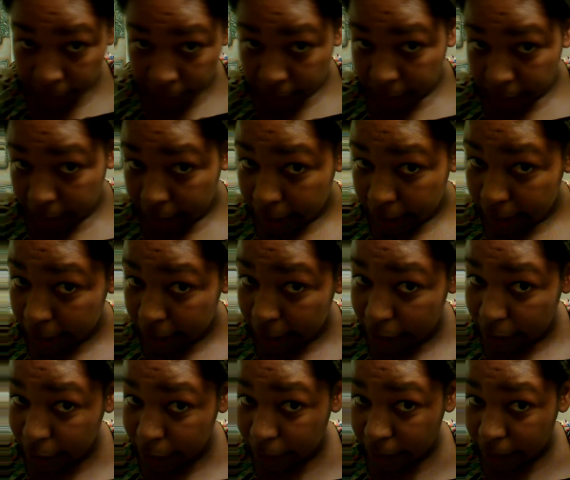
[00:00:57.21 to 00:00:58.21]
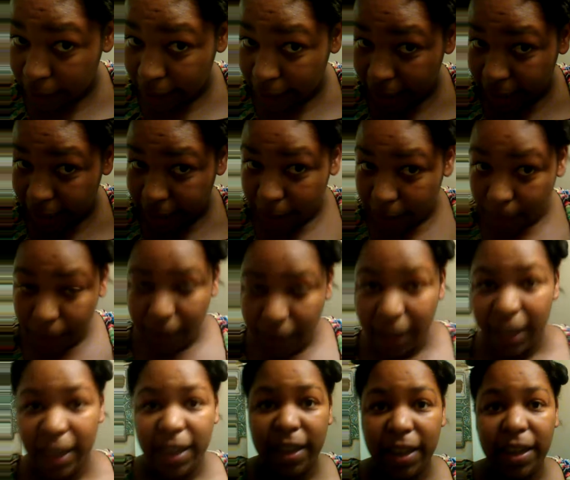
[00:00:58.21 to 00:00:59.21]
really could use cleaning up,
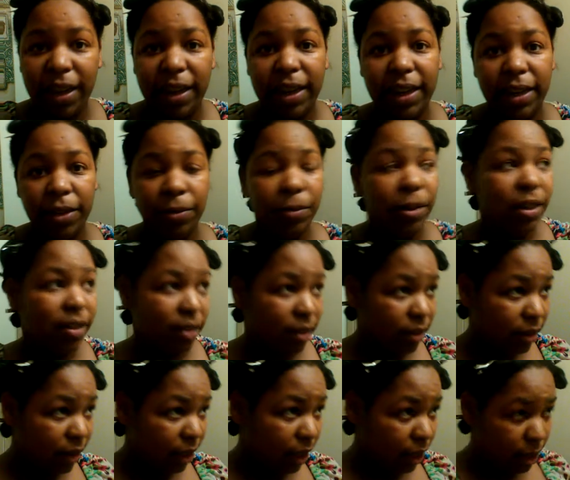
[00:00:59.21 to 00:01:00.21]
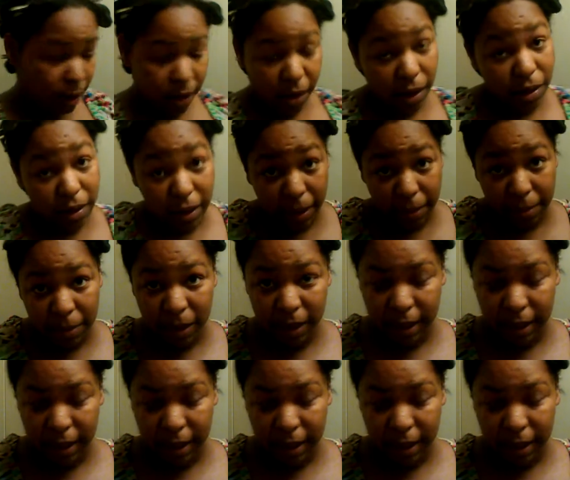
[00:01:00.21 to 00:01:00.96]
and I didn't want to clean it all up the